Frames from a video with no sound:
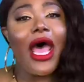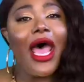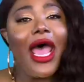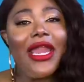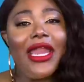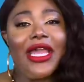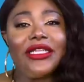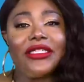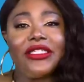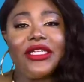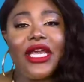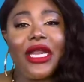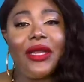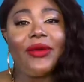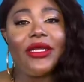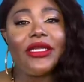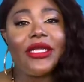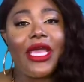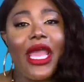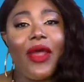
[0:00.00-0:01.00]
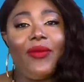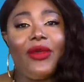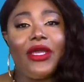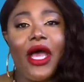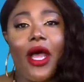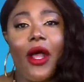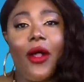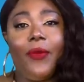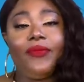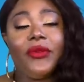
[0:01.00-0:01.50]
Alright, ladies and gentlemen, here we
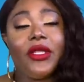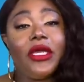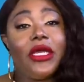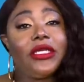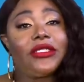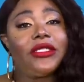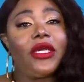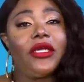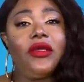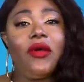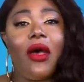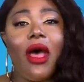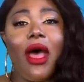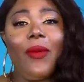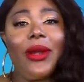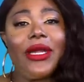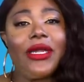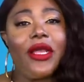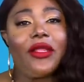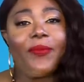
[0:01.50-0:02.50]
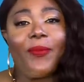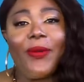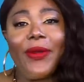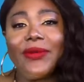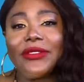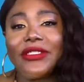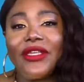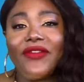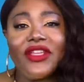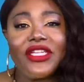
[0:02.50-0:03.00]
go. So you already know the
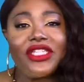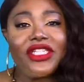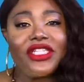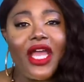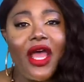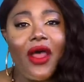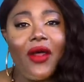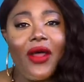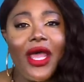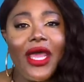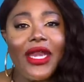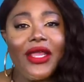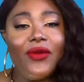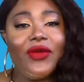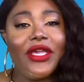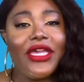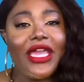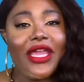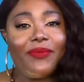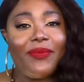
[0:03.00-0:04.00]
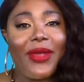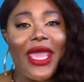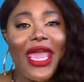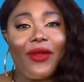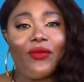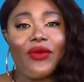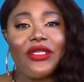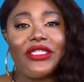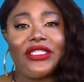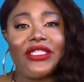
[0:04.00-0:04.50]
premise of this show, honey. We get
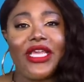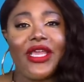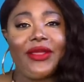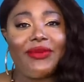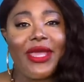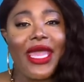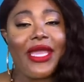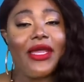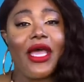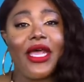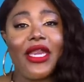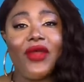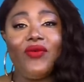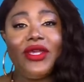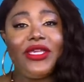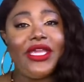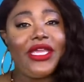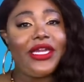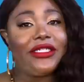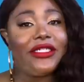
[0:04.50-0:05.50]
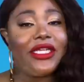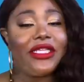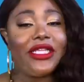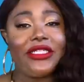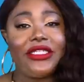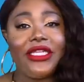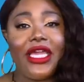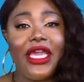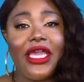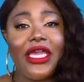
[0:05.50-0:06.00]
back, we sit back, honey, we get into
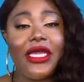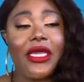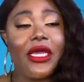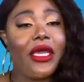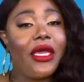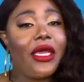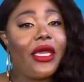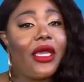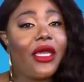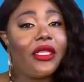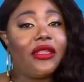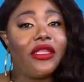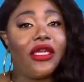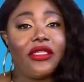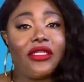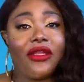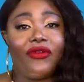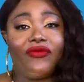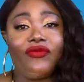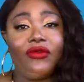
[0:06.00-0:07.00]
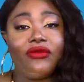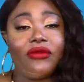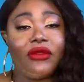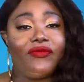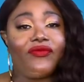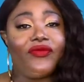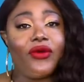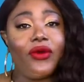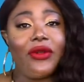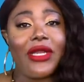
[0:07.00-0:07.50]
the tea.
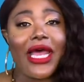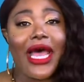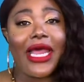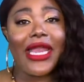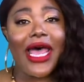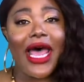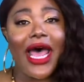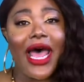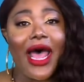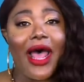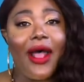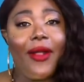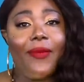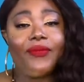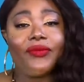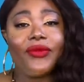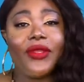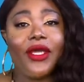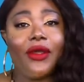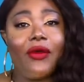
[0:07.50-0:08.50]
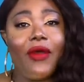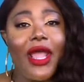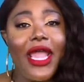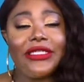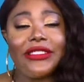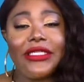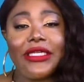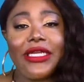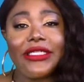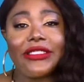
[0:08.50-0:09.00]
The fool-la-la, the
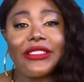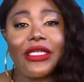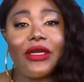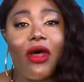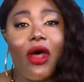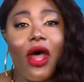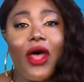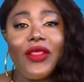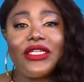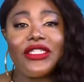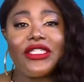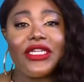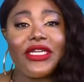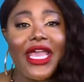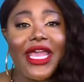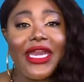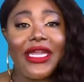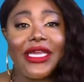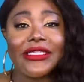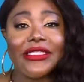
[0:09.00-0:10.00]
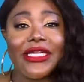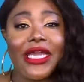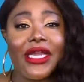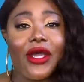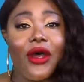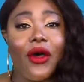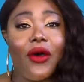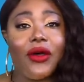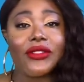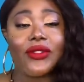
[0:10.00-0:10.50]
craziness, and all the shenanigans
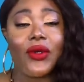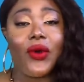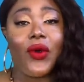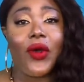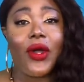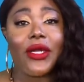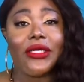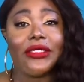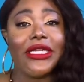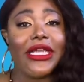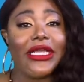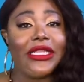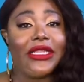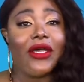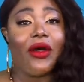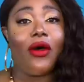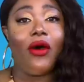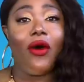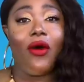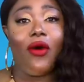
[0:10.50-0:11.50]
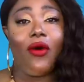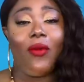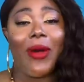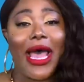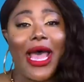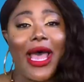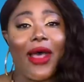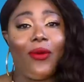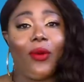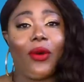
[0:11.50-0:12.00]
that goes on in the whole
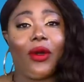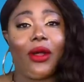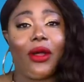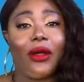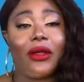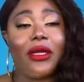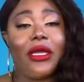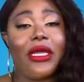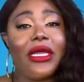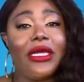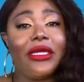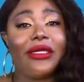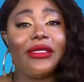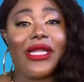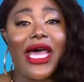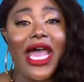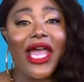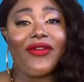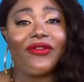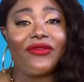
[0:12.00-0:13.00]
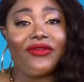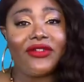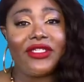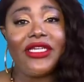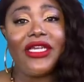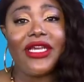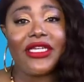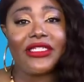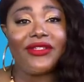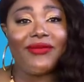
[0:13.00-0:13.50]
wide world life of
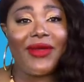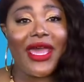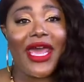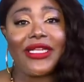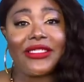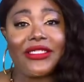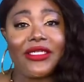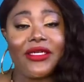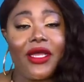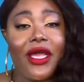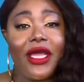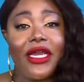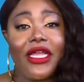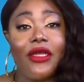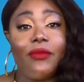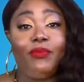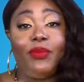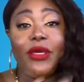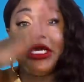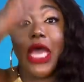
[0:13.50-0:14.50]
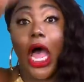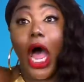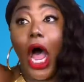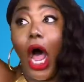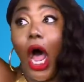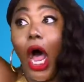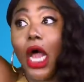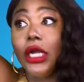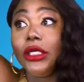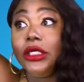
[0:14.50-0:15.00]
T.S. Madison, honey,
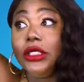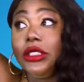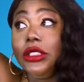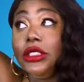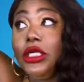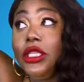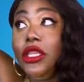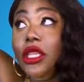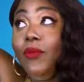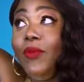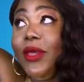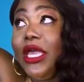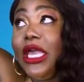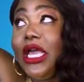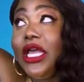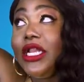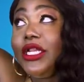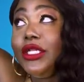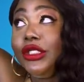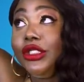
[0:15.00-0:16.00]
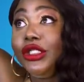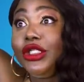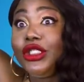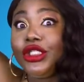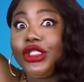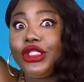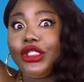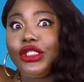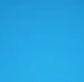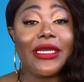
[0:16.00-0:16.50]
Beyond the
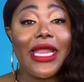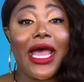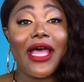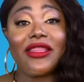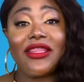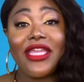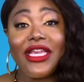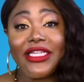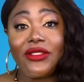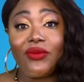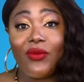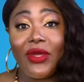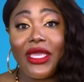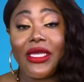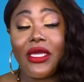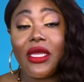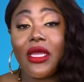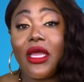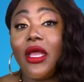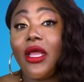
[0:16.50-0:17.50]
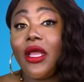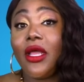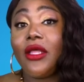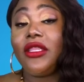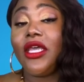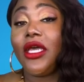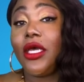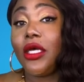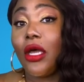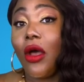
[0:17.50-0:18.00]
Bench. Now, this week,
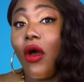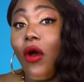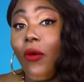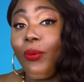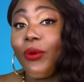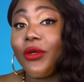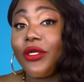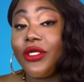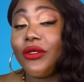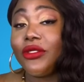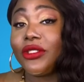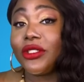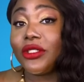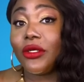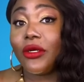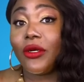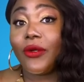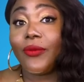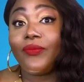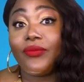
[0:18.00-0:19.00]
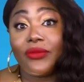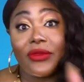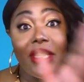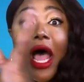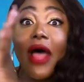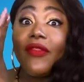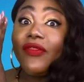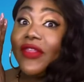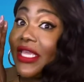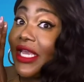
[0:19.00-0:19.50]
the co-producer,
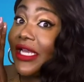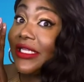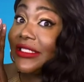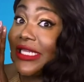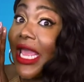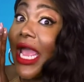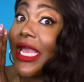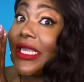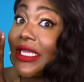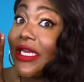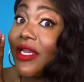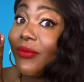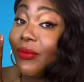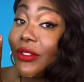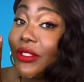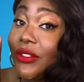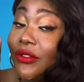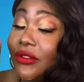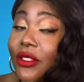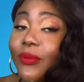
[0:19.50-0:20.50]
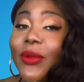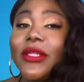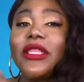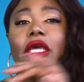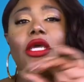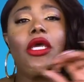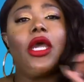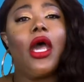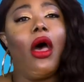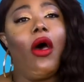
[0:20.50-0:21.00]
not the executive producer, but
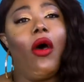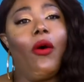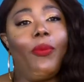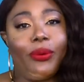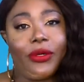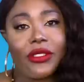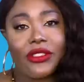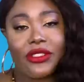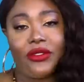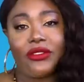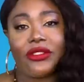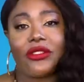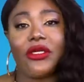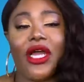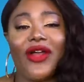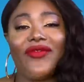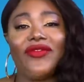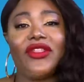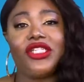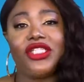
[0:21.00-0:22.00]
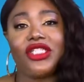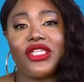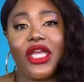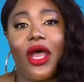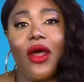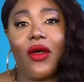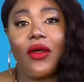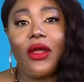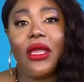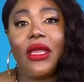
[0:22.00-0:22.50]
the co-producer of the
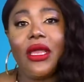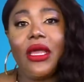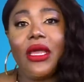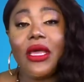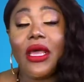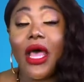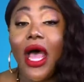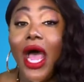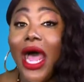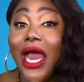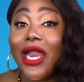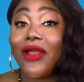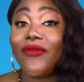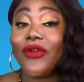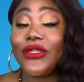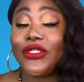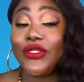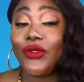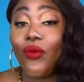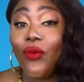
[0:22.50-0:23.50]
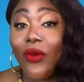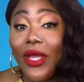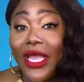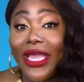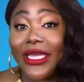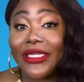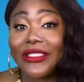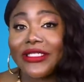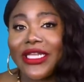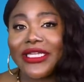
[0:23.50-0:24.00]
show, Oliver
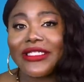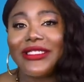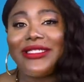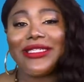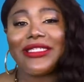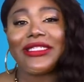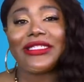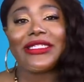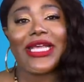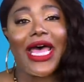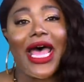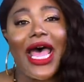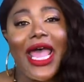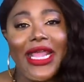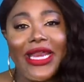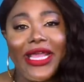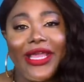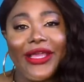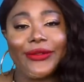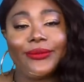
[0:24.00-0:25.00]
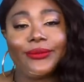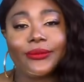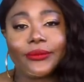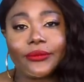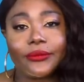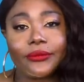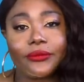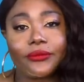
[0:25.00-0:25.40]
Twixt, has decided